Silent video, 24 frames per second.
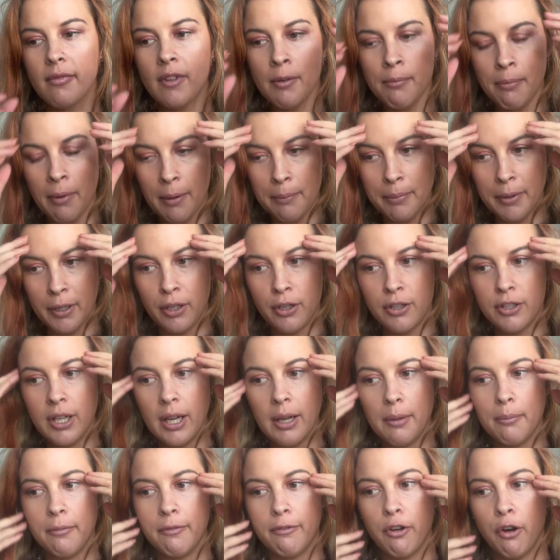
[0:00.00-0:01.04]
But because
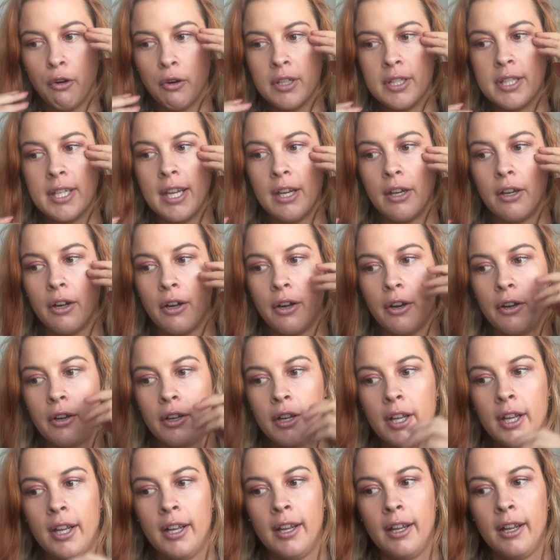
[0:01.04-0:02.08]
I'm focusing on
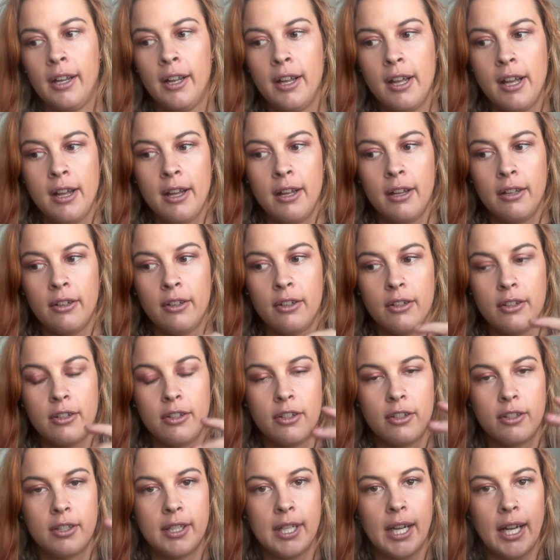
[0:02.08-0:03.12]

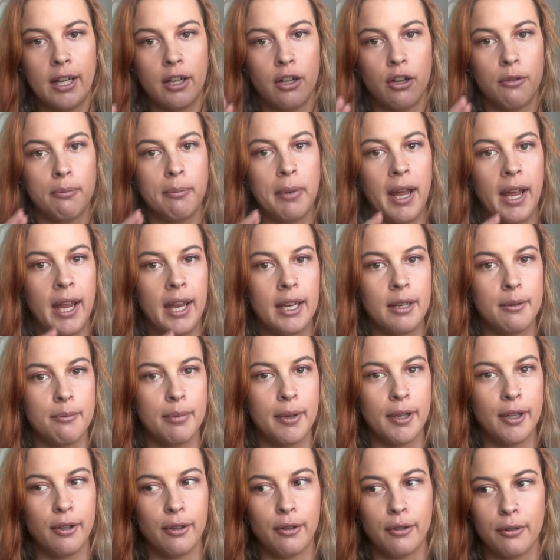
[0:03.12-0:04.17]
stuck on paying
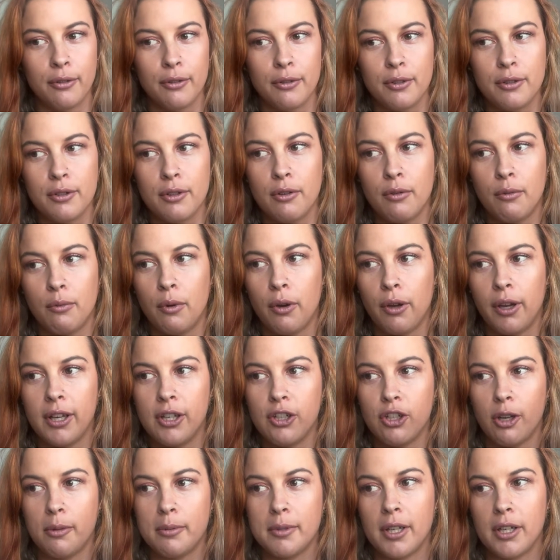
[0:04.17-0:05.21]
bills, working
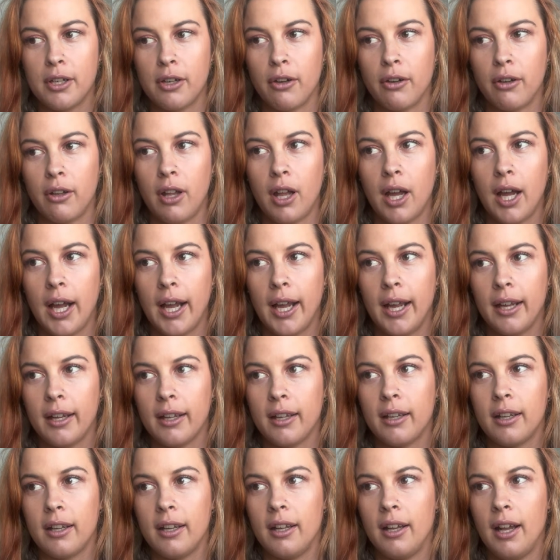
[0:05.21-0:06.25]
jobs I don't like,
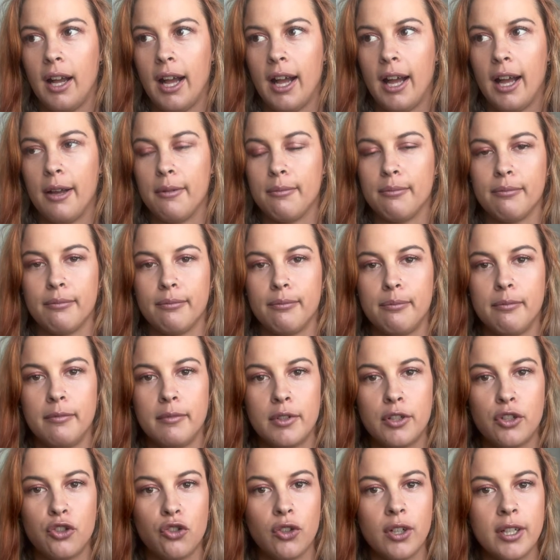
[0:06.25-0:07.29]

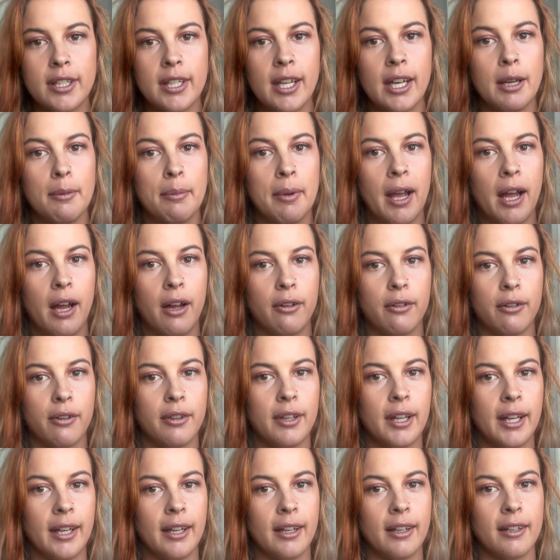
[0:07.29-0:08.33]
stressing about
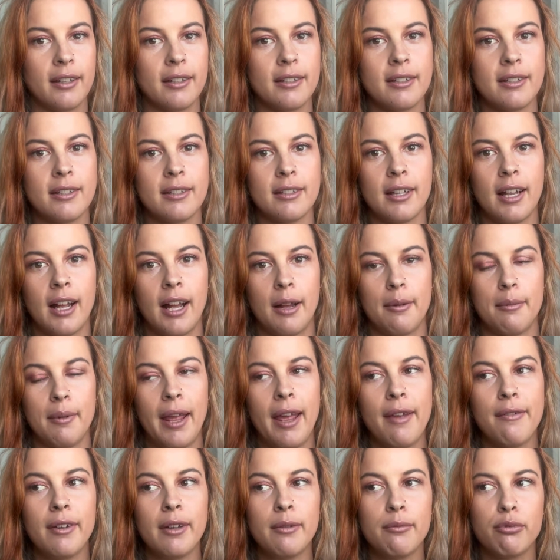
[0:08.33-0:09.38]
things,
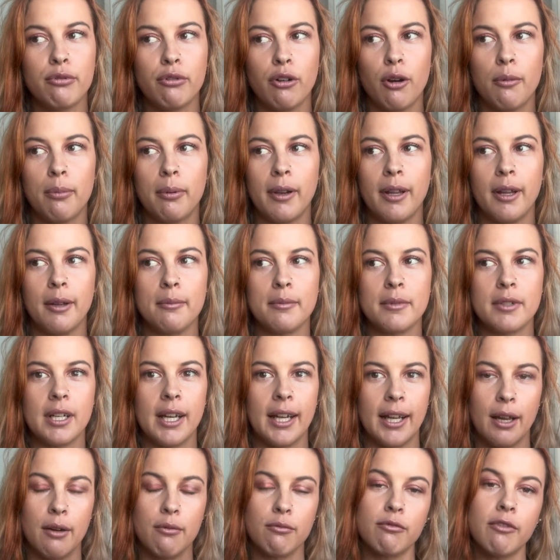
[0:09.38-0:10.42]
having problems,
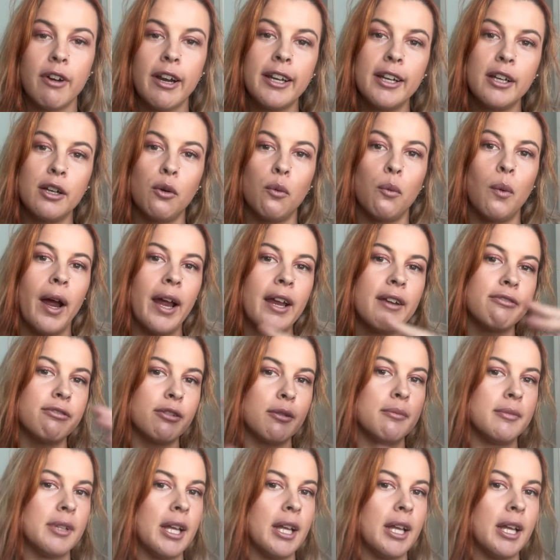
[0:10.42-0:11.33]
like I'm running away from